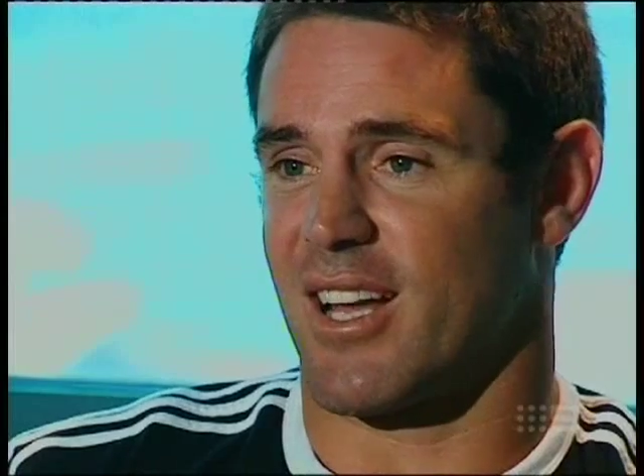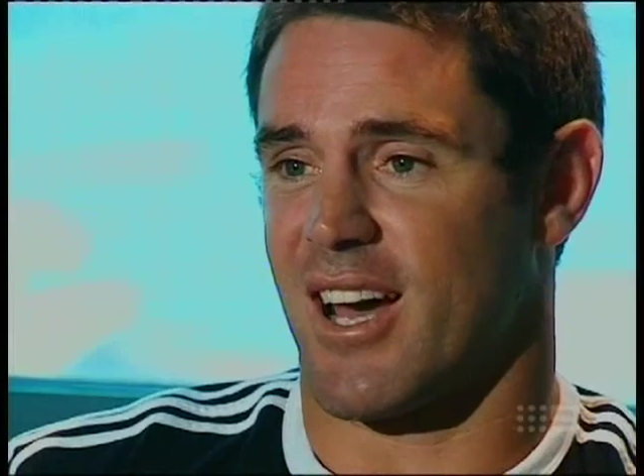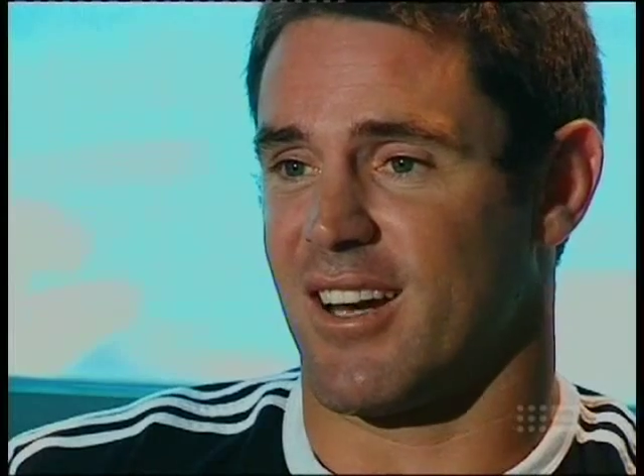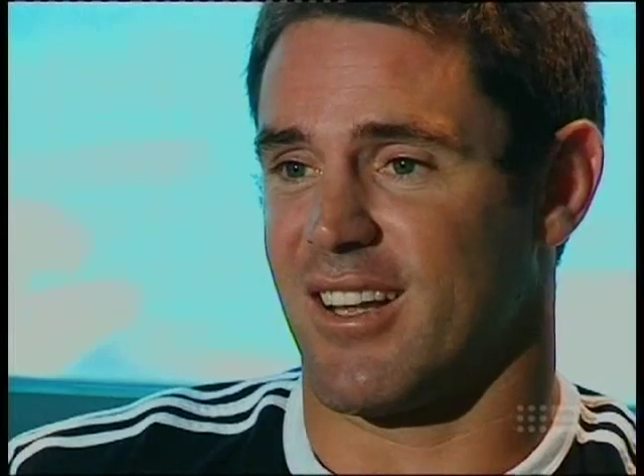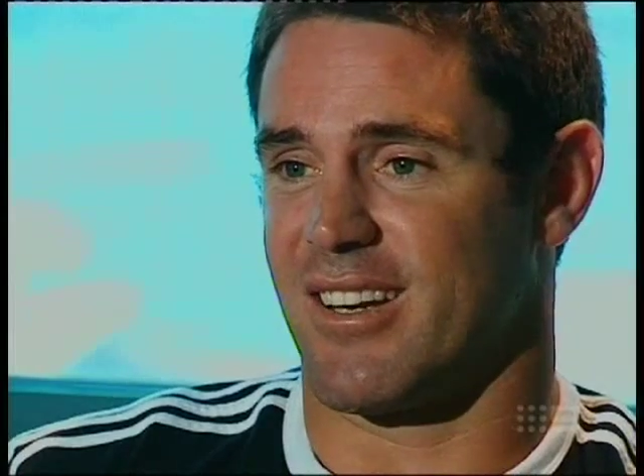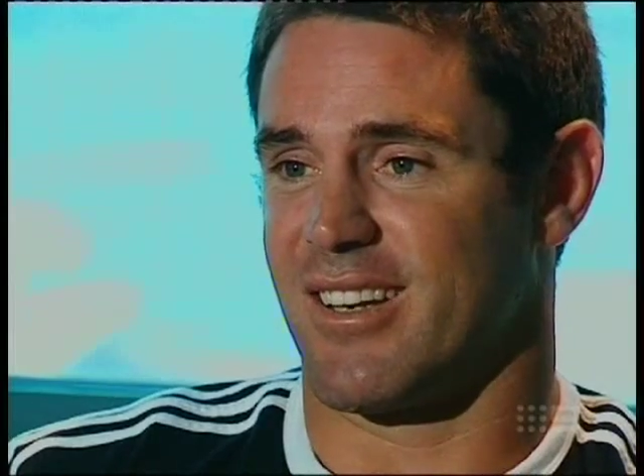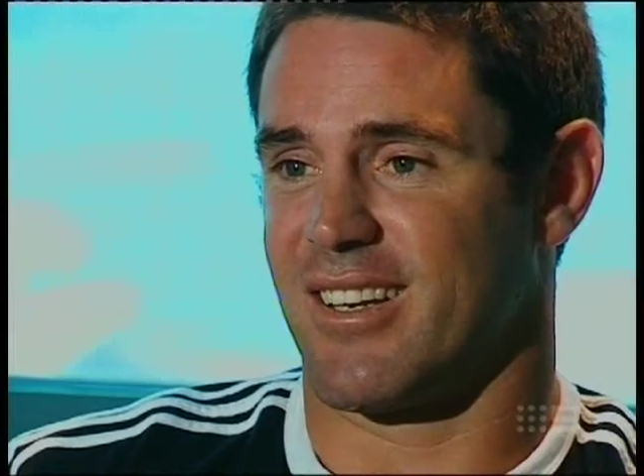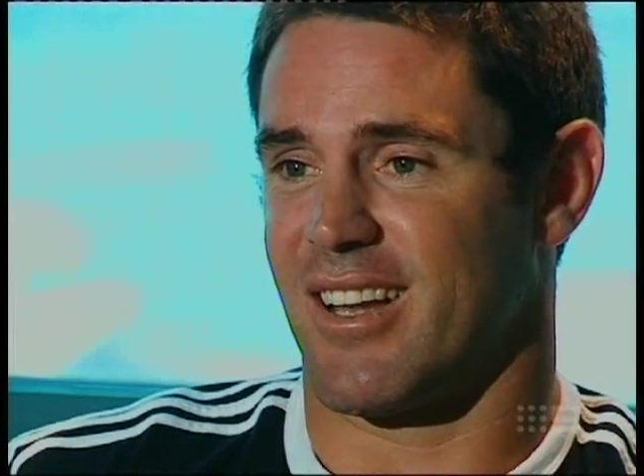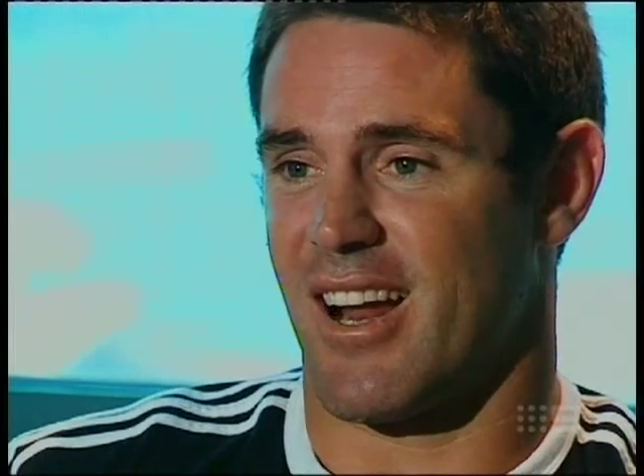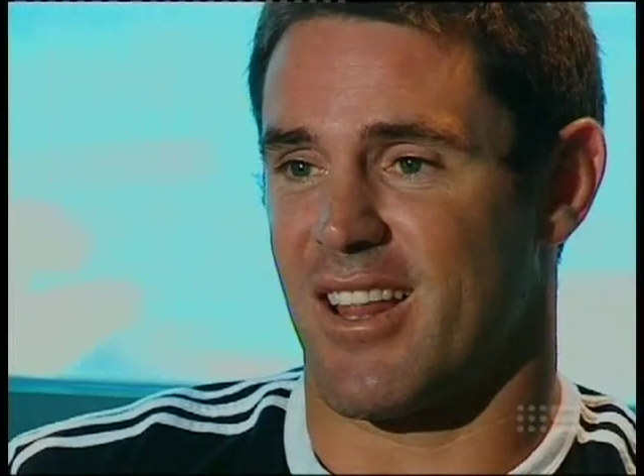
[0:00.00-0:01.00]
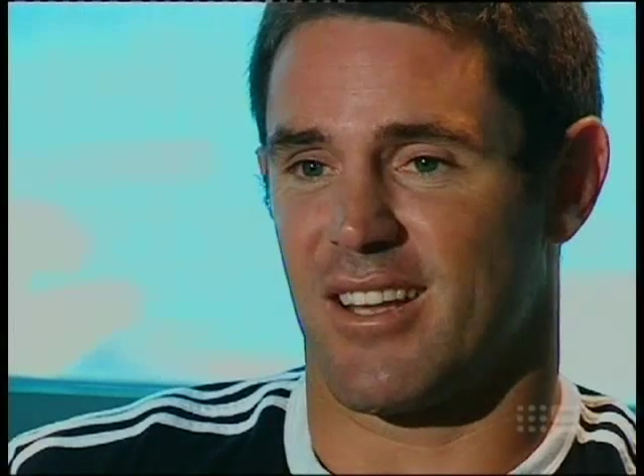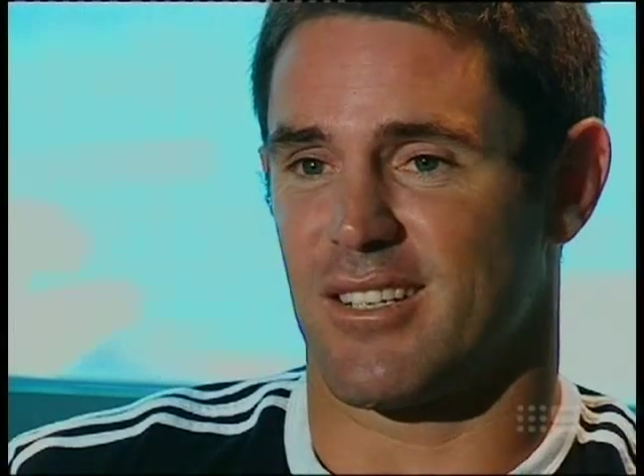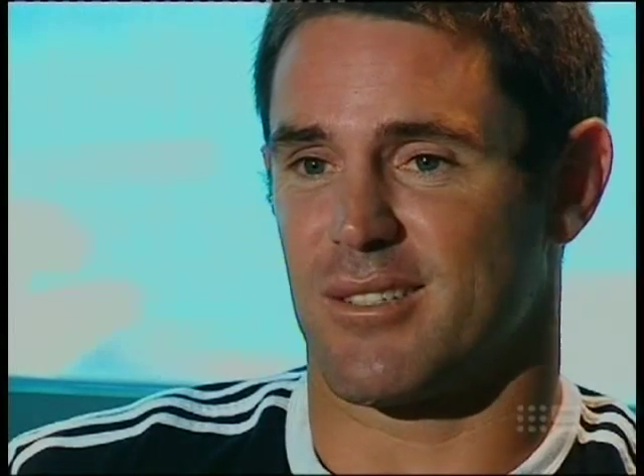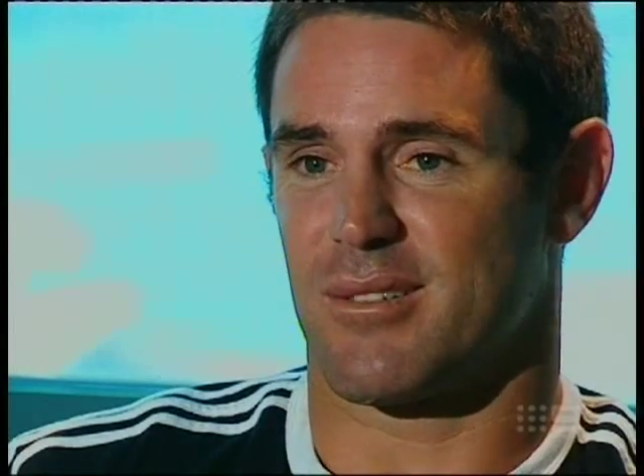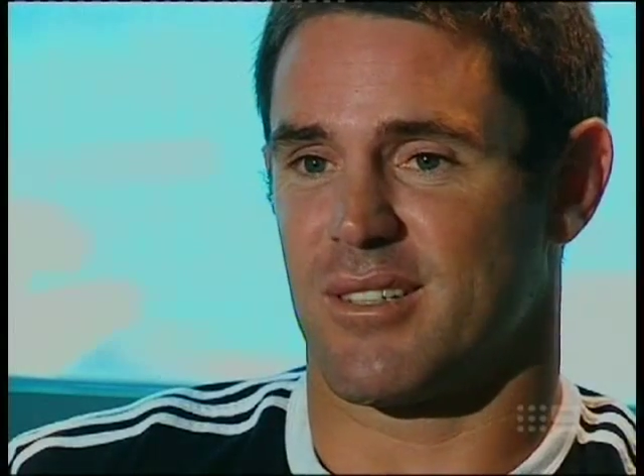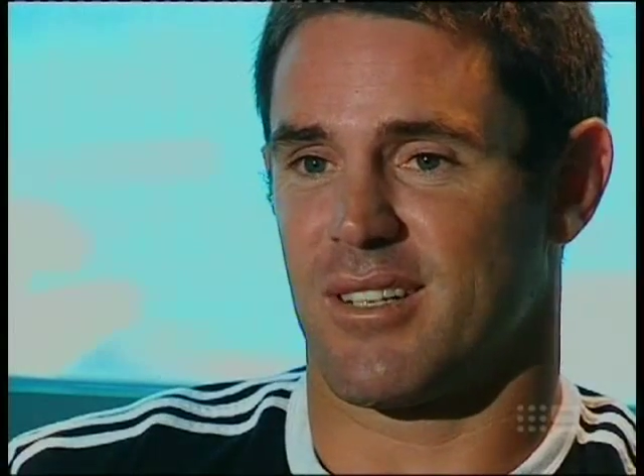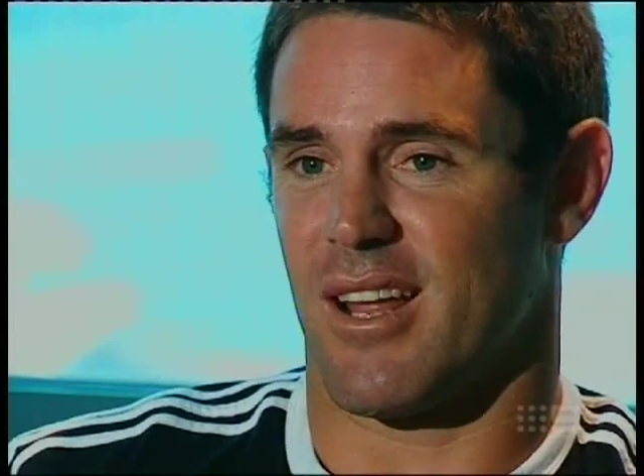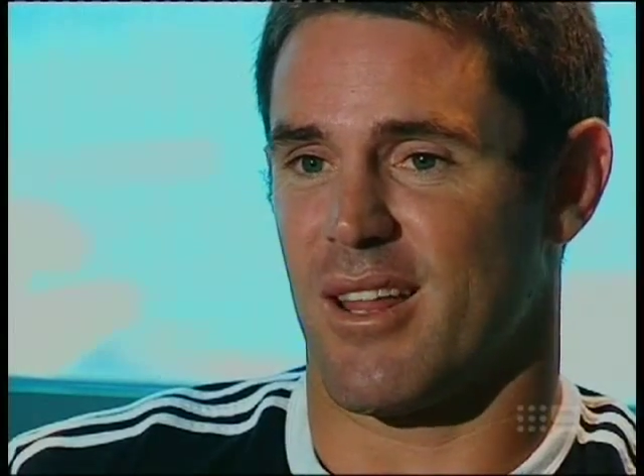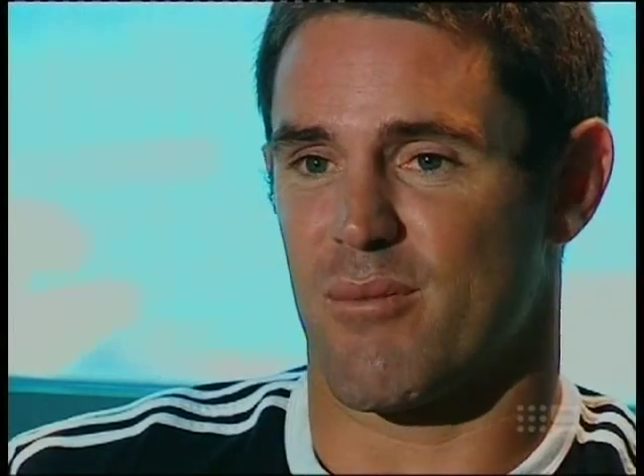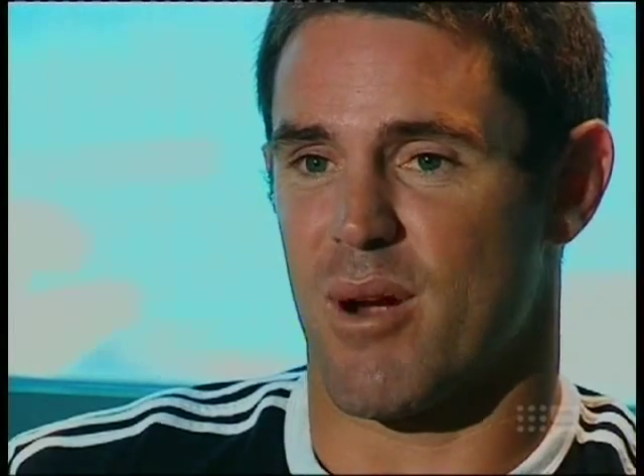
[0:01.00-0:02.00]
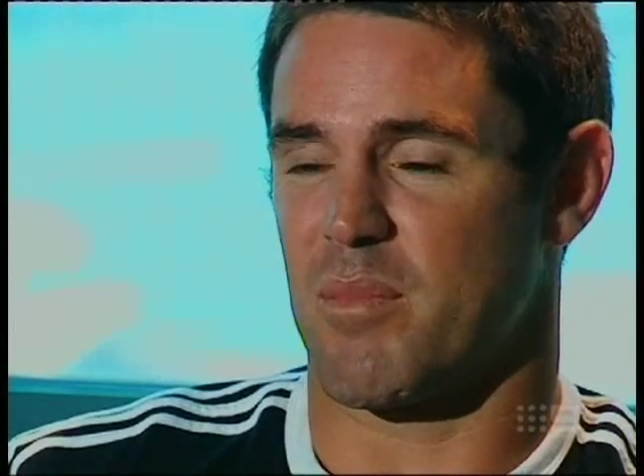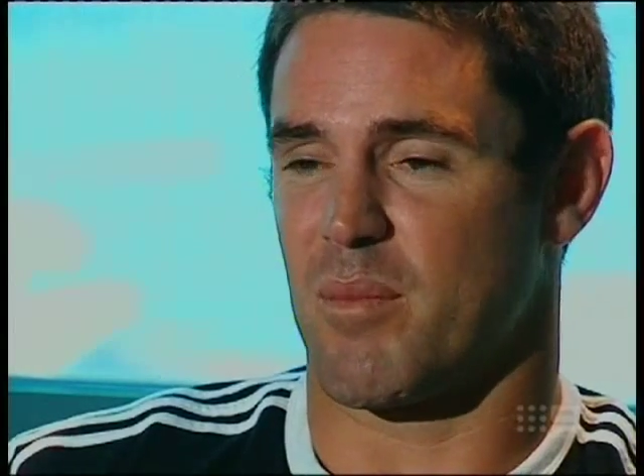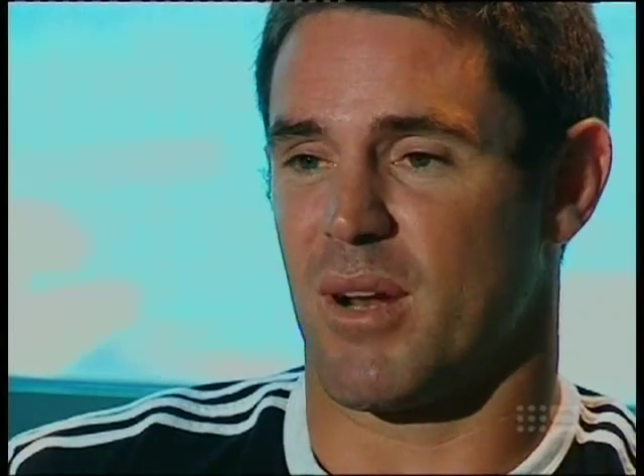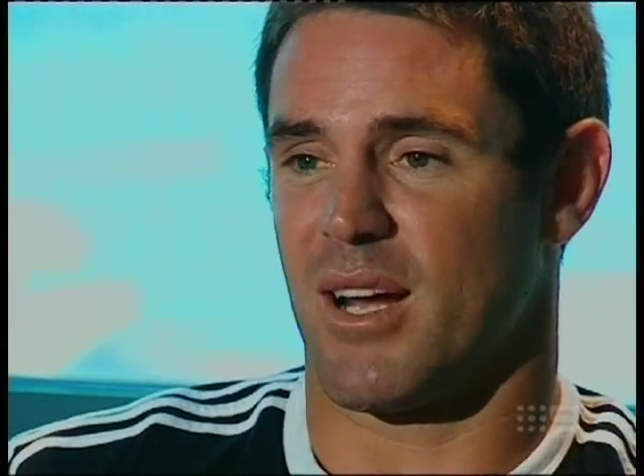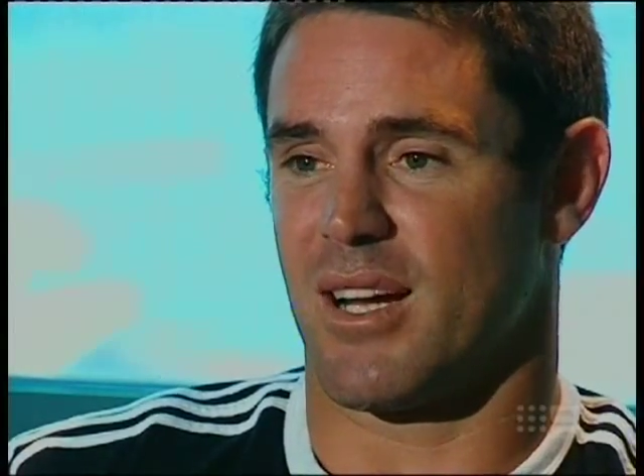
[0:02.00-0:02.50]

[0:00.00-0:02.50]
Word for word: and a cuddle and, you know, they're just, you know, they're wrapped